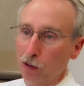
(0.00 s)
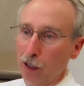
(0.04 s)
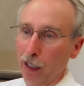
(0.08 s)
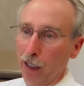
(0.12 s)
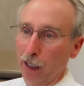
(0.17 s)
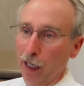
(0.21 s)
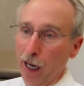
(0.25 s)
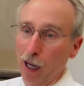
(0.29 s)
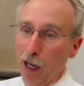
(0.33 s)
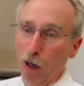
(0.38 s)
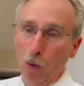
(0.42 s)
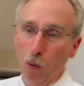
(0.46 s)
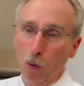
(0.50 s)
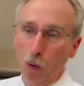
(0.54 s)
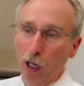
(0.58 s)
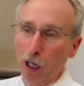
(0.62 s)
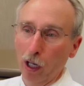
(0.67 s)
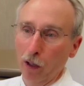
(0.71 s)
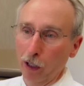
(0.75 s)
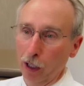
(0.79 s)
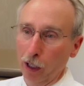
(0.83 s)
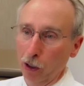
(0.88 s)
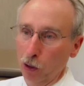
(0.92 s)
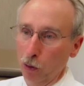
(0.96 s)
and how
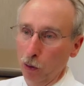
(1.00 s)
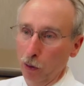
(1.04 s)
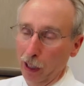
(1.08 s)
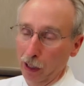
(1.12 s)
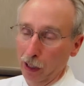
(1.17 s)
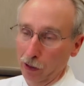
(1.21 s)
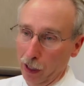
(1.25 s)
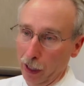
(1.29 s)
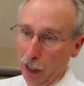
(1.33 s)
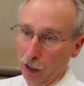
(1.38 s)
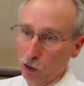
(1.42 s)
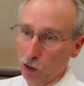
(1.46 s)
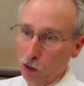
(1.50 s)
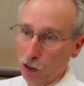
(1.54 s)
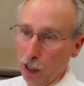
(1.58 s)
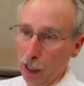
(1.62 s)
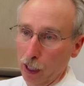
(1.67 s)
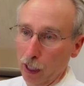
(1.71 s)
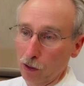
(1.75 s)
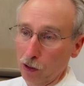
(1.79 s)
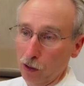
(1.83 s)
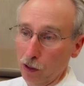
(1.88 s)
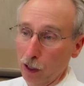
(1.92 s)
well they do with these exercises,